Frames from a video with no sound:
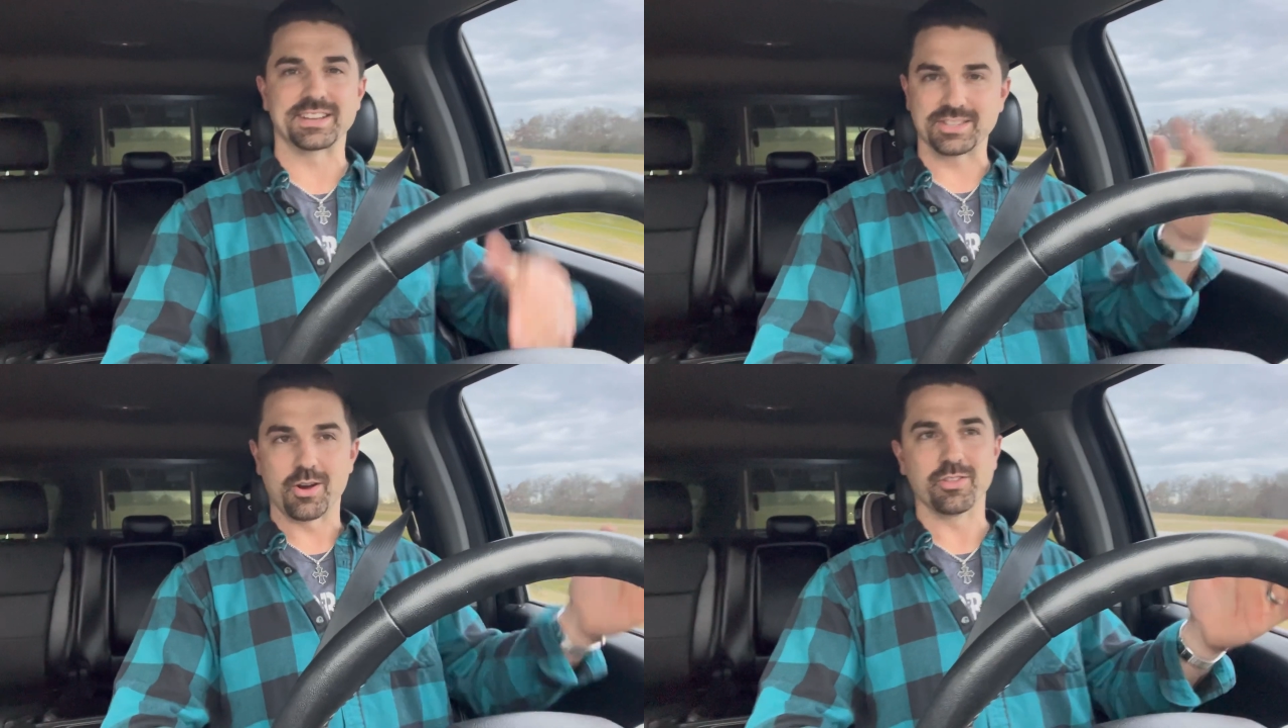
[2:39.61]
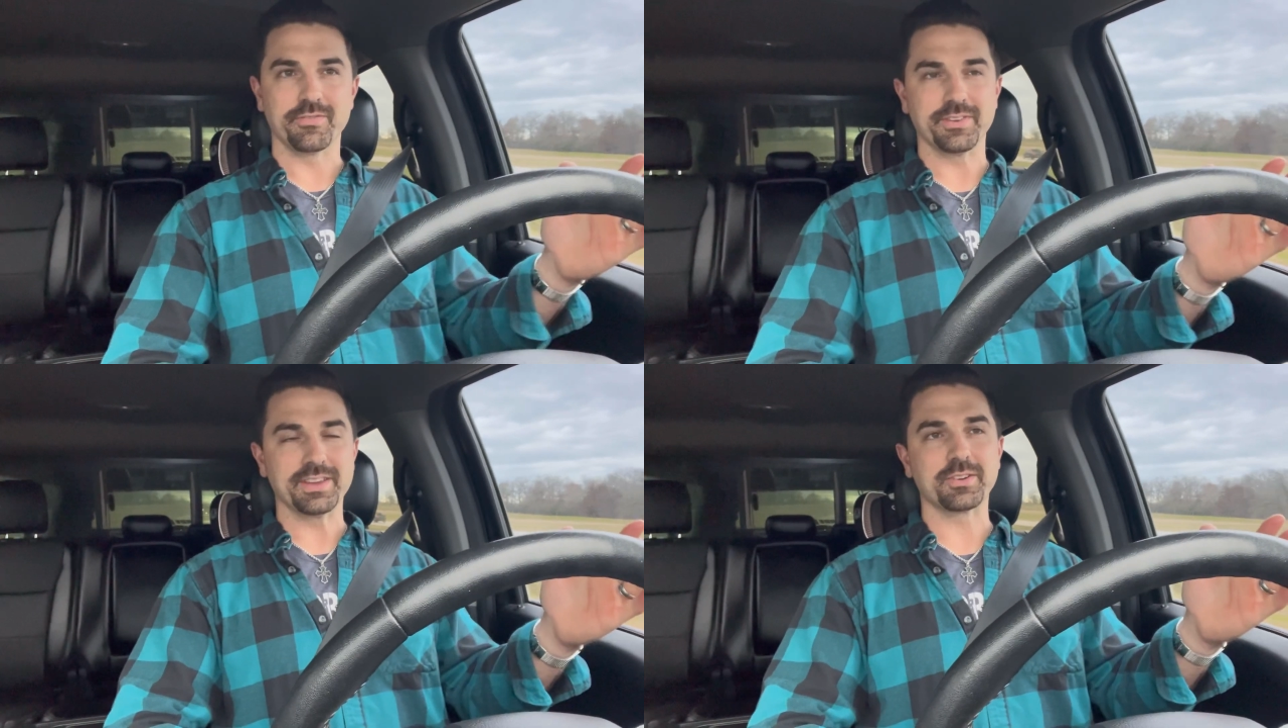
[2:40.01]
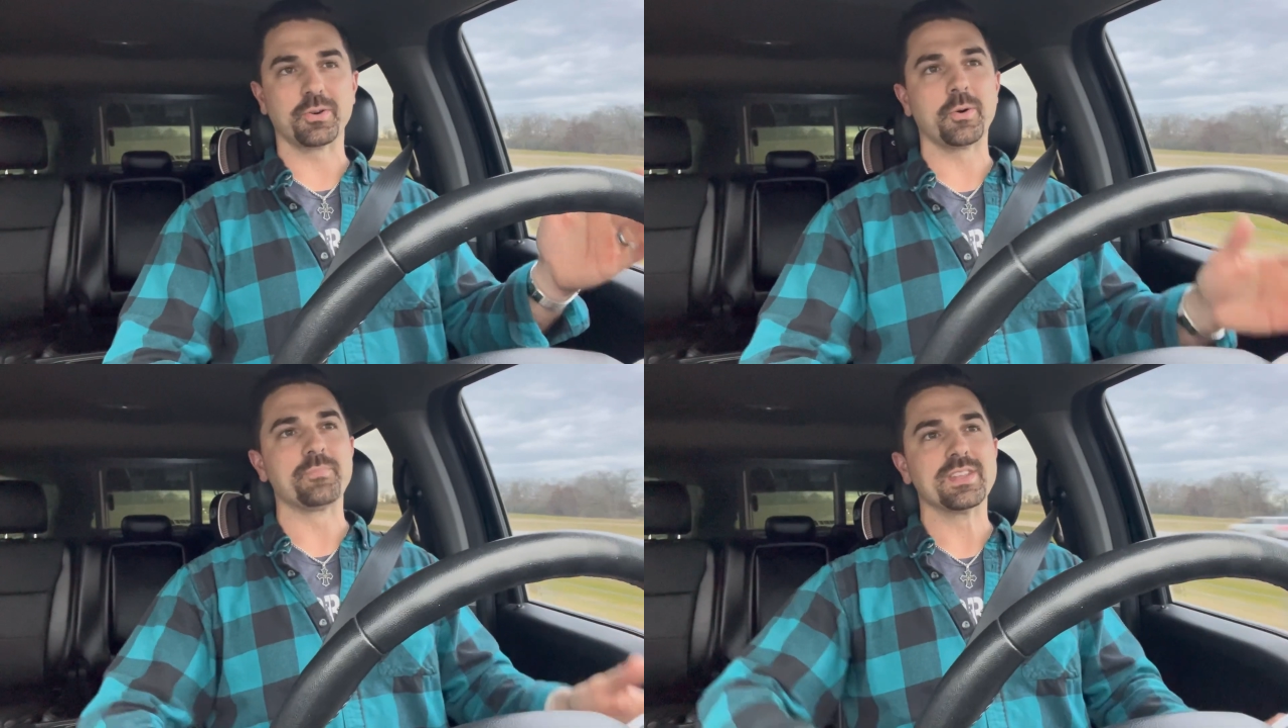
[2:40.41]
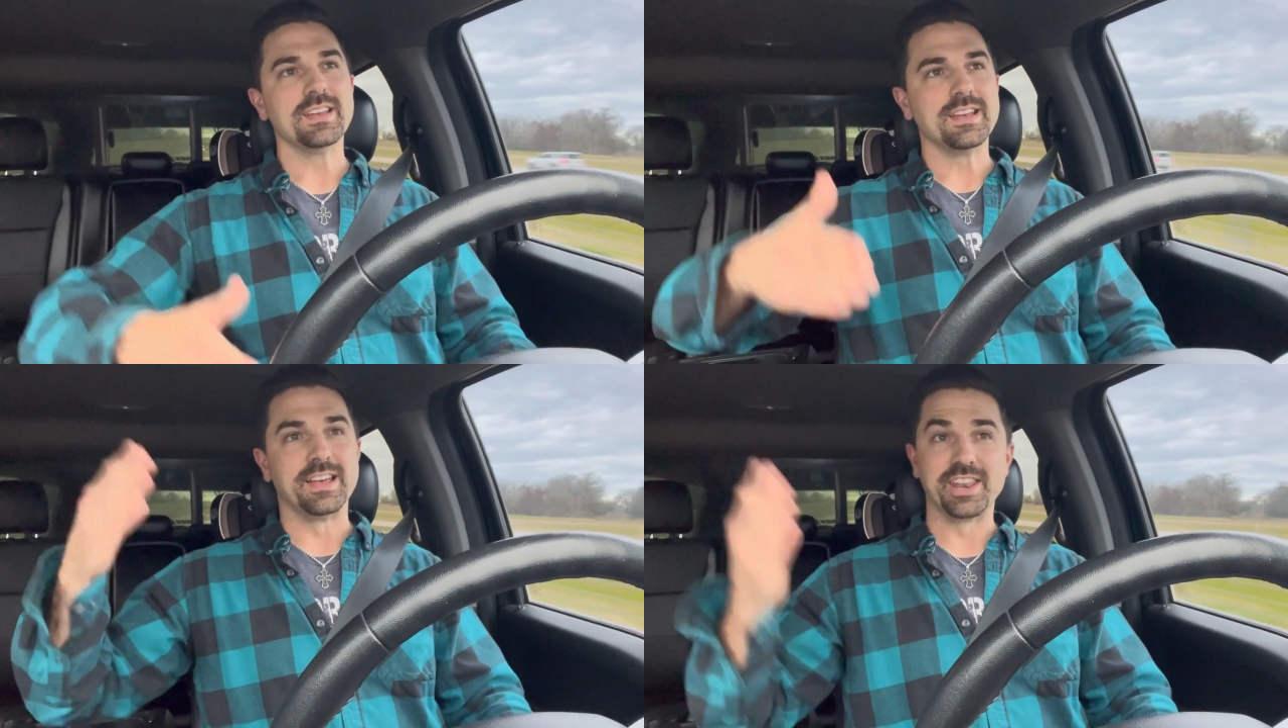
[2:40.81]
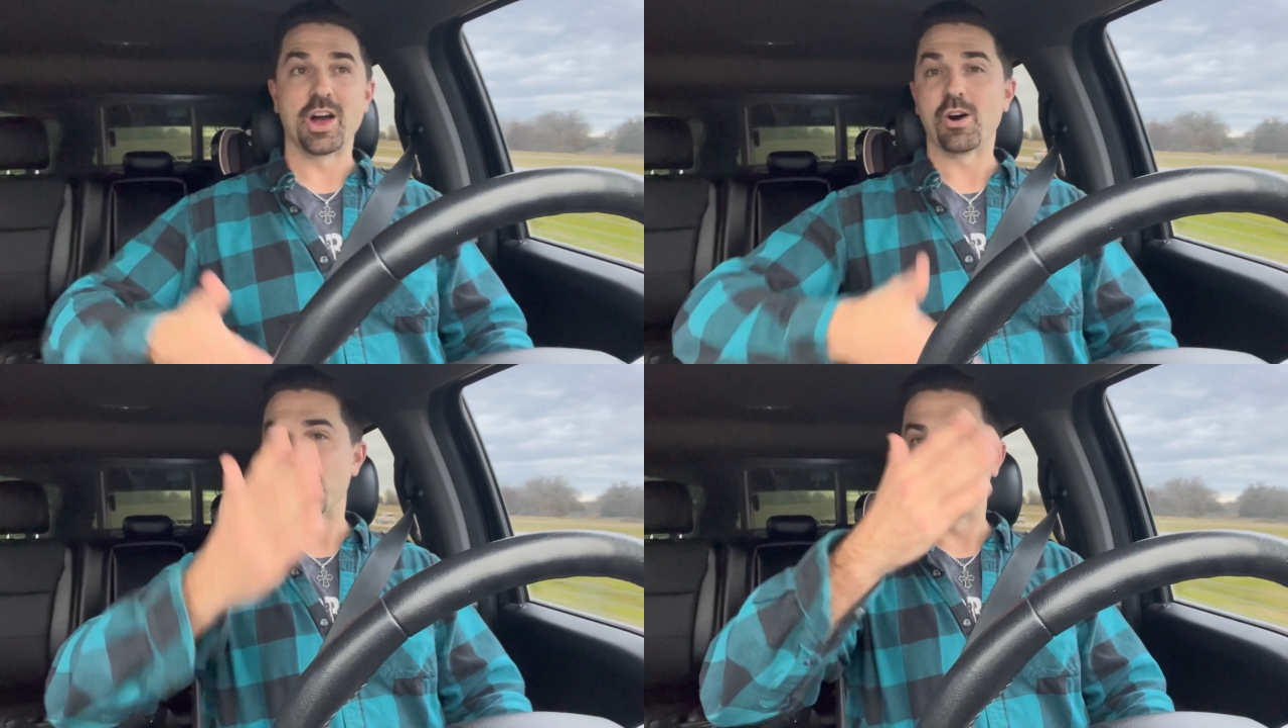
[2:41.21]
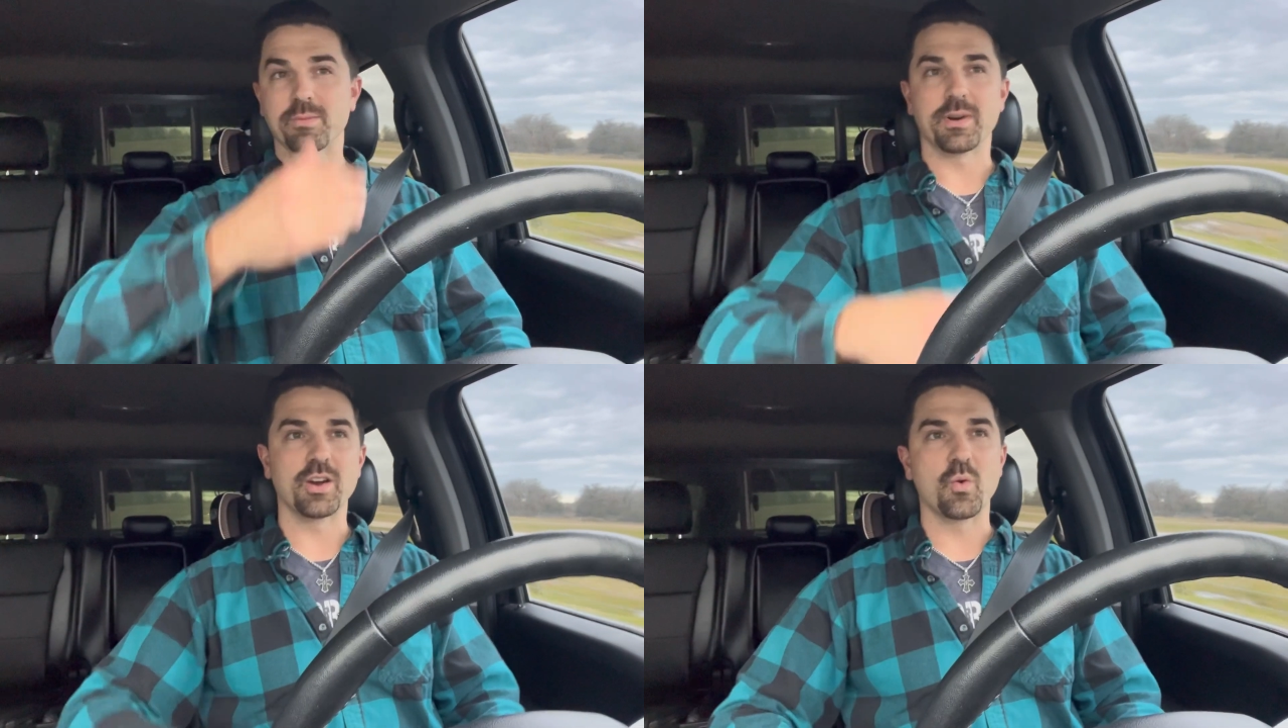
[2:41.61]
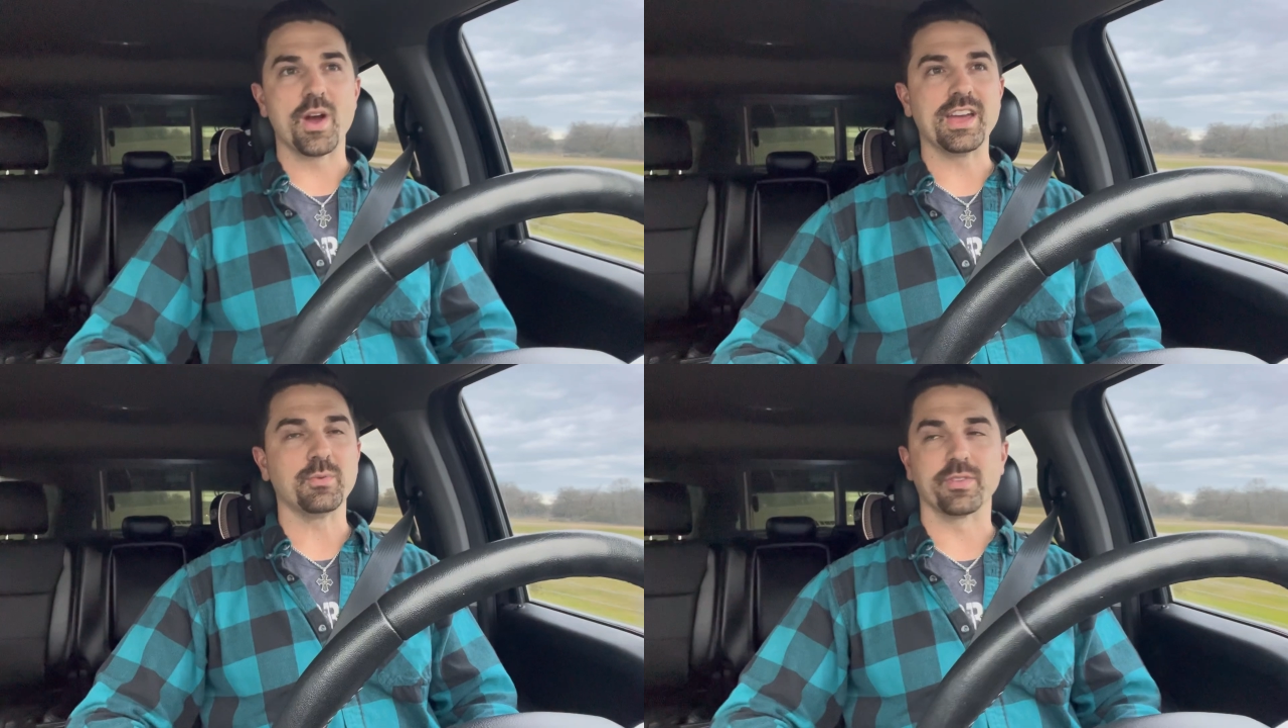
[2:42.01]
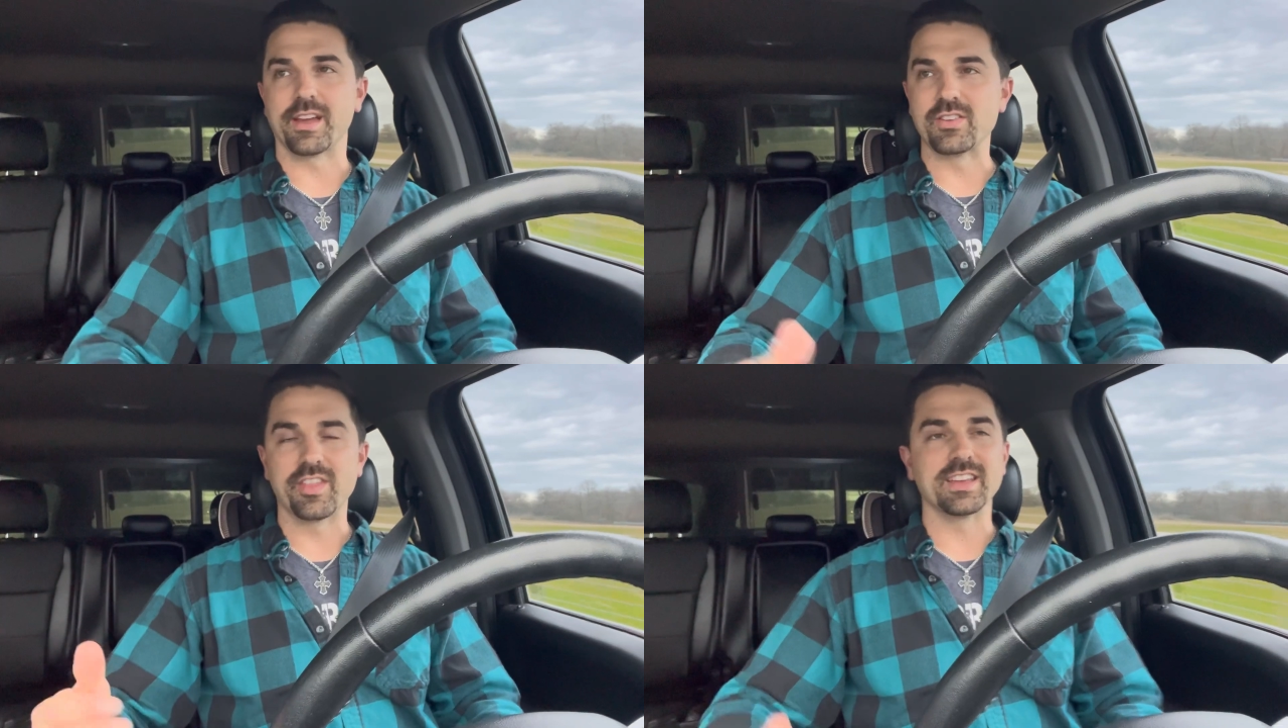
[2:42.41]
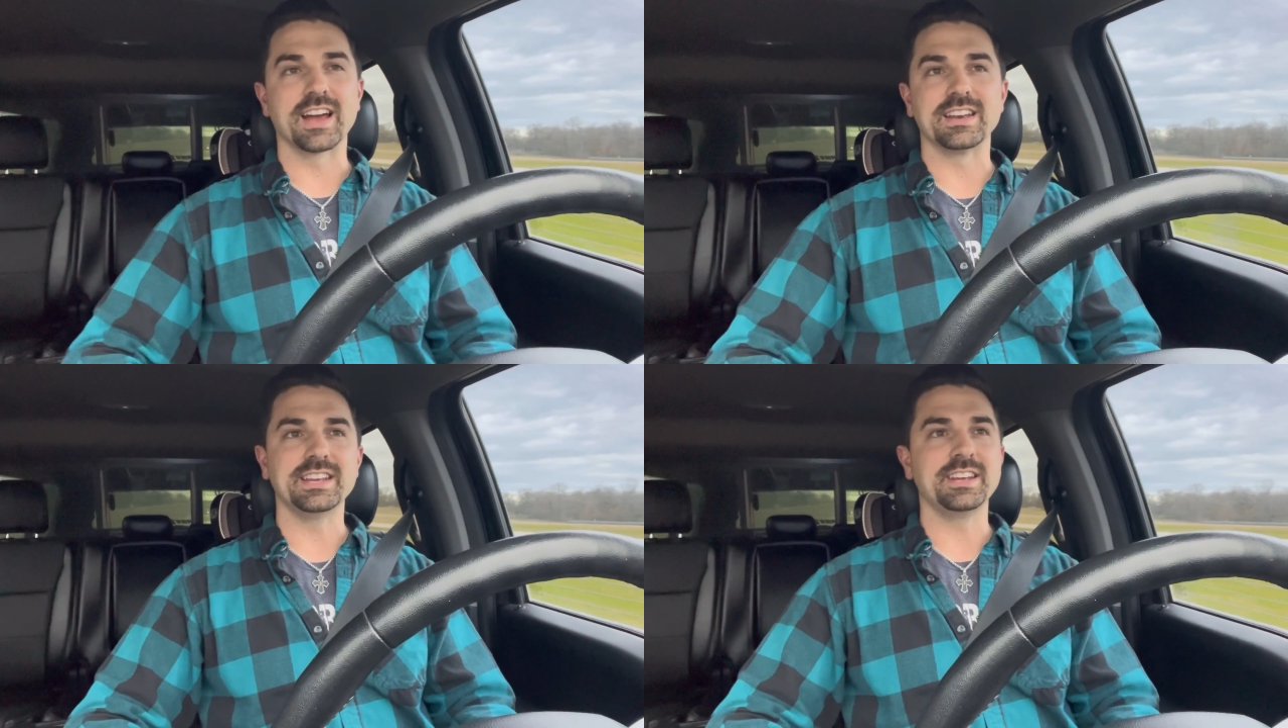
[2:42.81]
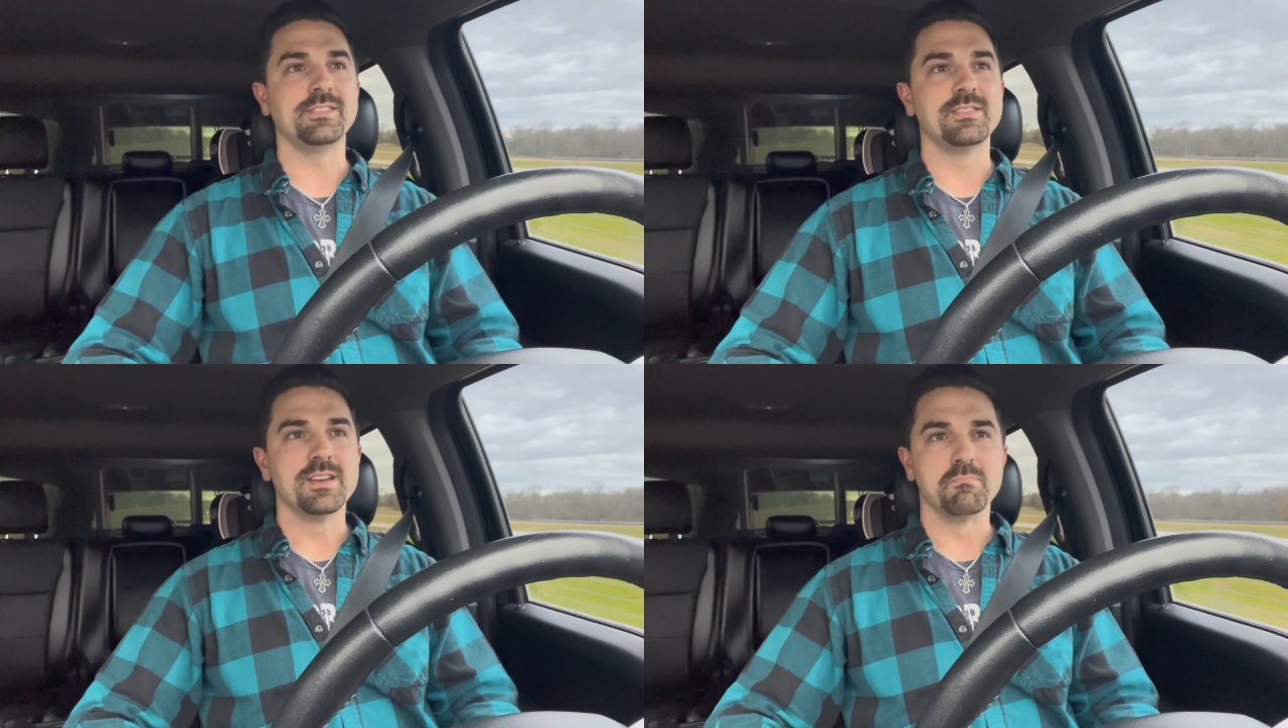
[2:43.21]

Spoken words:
I saw the vehicle, and now I'm on my way with everything I need.